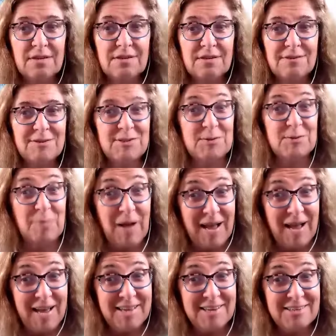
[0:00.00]
questions,
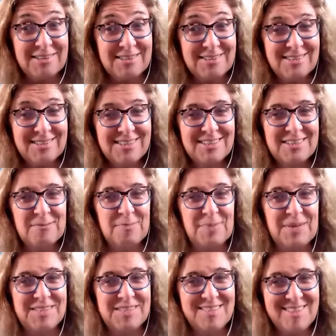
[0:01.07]
smile,
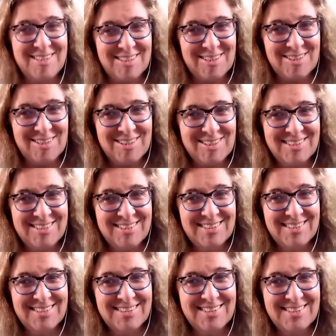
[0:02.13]
be still,
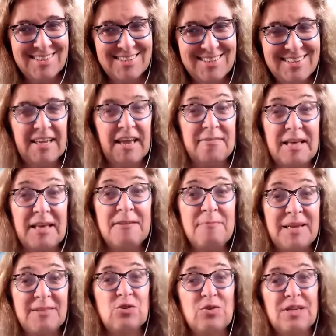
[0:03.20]
and then make the
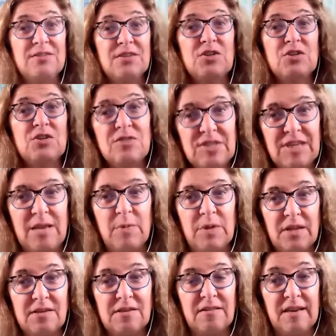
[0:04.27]
transitional statement into the
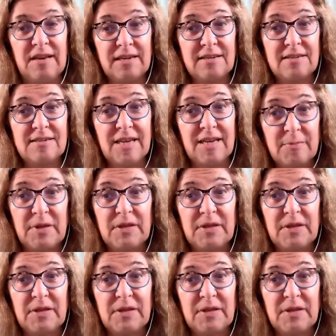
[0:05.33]
next segment.